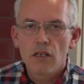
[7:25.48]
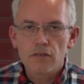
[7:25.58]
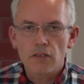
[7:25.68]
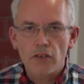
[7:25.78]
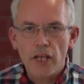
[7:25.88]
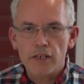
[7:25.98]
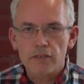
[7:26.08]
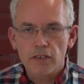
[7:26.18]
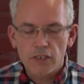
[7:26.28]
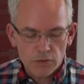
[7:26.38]
So
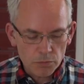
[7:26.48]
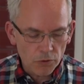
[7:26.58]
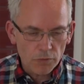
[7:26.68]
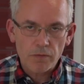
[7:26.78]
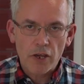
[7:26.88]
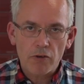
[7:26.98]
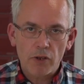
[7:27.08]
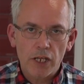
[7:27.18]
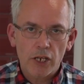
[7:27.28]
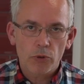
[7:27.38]
next I need to pour the
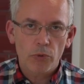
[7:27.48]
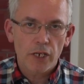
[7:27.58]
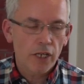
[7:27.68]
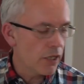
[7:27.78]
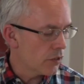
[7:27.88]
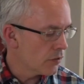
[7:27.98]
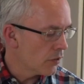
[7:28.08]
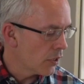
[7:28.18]
fairy liquid